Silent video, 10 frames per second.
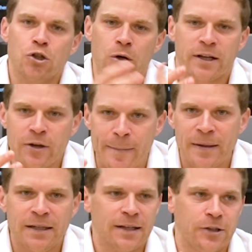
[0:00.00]
Sure, it can
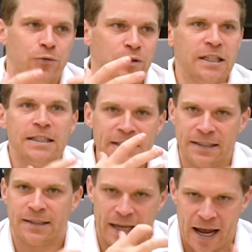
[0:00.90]
be that you really
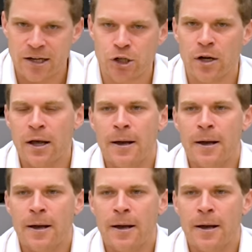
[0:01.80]
need the cash,